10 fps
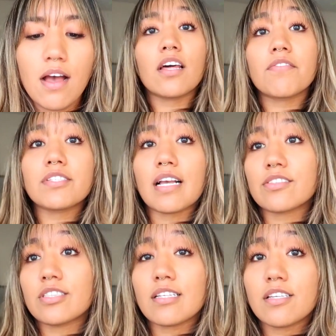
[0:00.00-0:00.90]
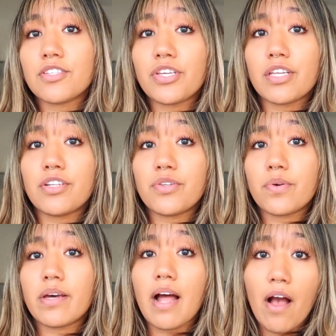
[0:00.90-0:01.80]
A lot of this exercises you can do
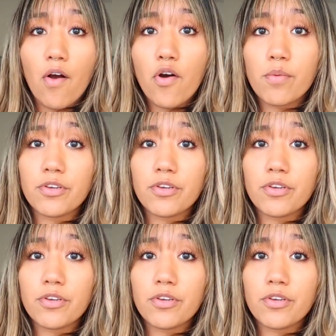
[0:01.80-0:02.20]
it at home.